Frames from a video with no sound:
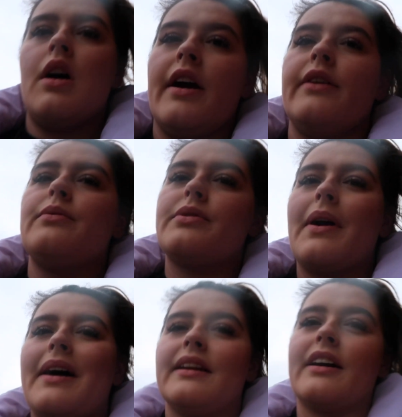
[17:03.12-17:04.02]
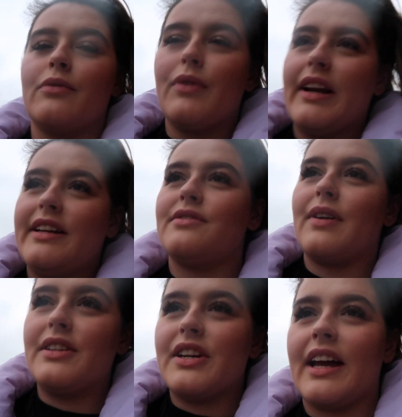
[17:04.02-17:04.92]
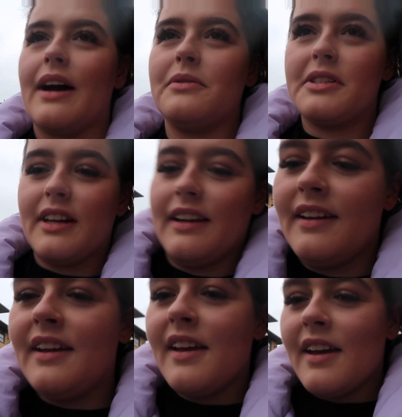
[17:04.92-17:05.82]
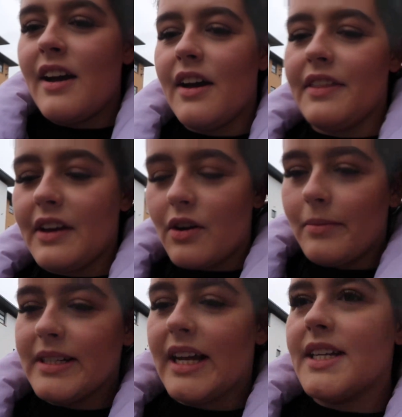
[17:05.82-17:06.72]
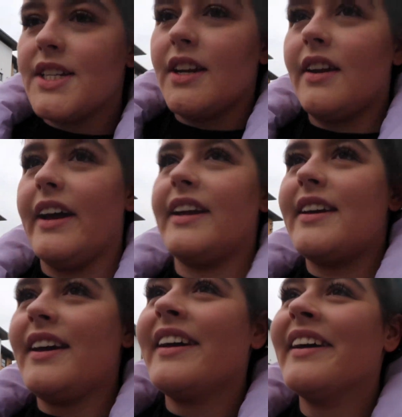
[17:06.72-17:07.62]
I also had like a really strange encounter at the accommodation, like